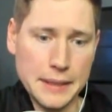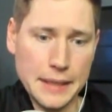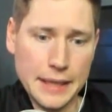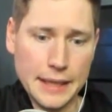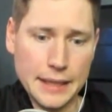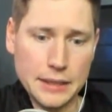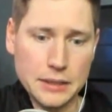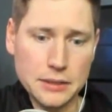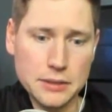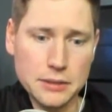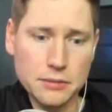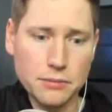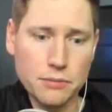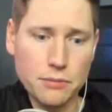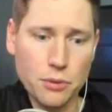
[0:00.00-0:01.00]
And
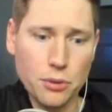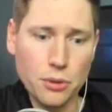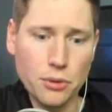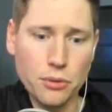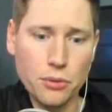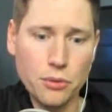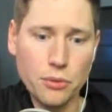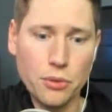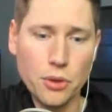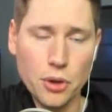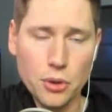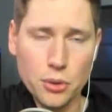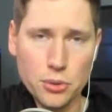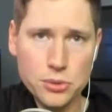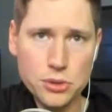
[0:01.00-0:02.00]
for
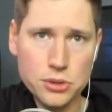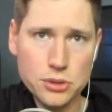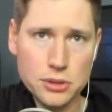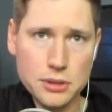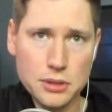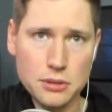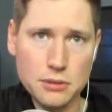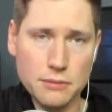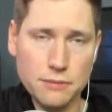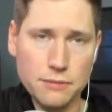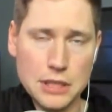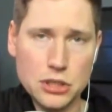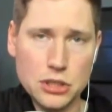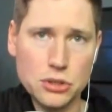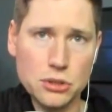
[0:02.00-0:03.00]
those
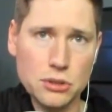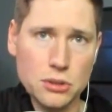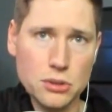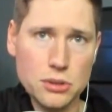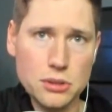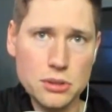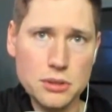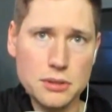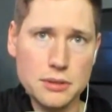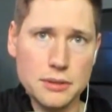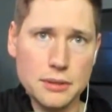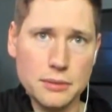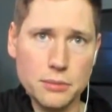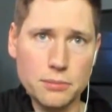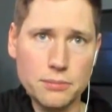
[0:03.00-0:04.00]
features,
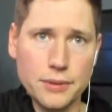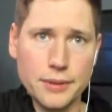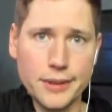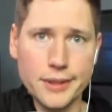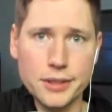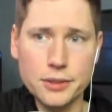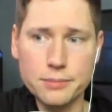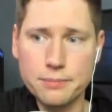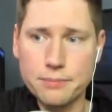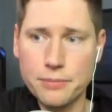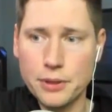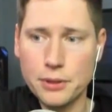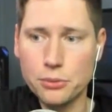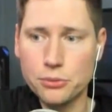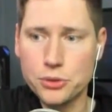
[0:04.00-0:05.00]

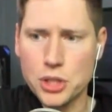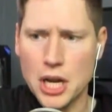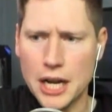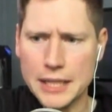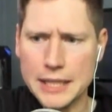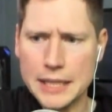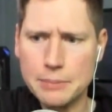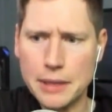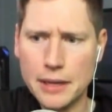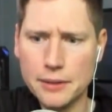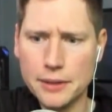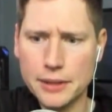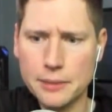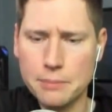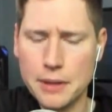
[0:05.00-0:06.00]
they're talking about
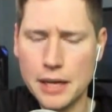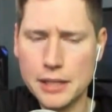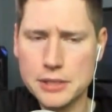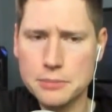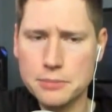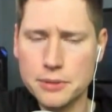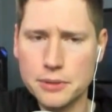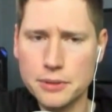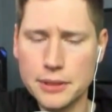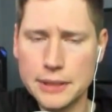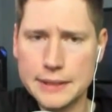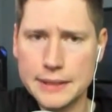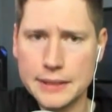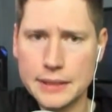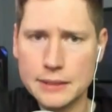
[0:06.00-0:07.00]
like a possible
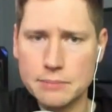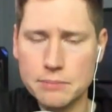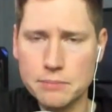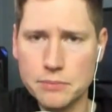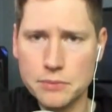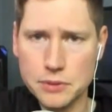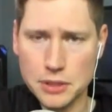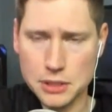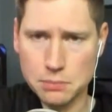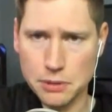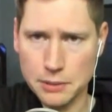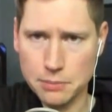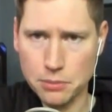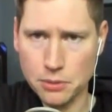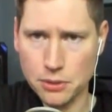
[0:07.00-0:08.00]
like
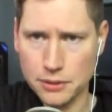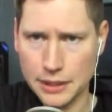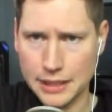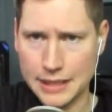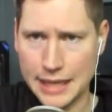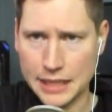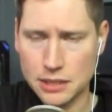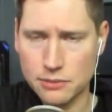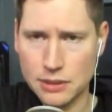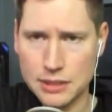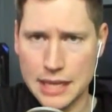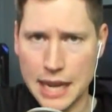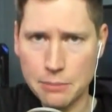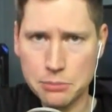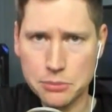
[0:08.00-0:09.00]
DisplayPort, like an active
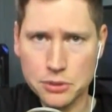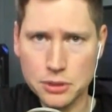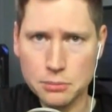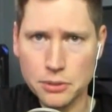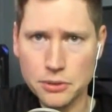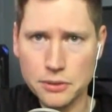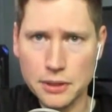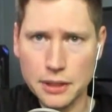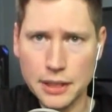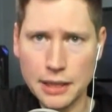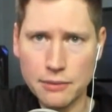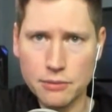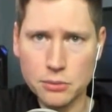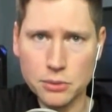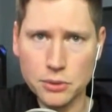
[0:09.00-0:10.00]
adapter, but they
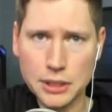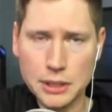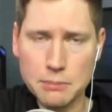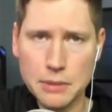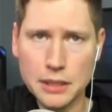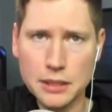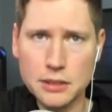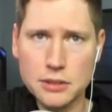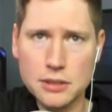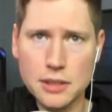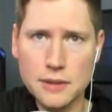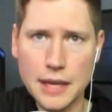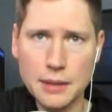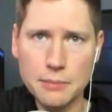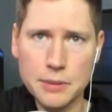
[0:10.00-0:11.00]
haven't really committed to
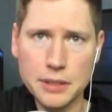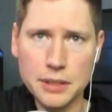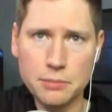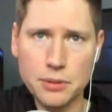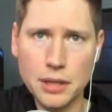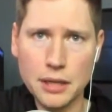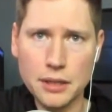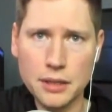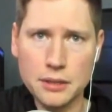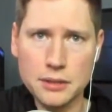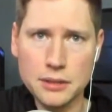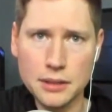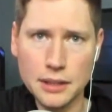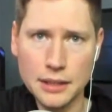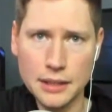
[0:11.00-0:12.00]
that being a product.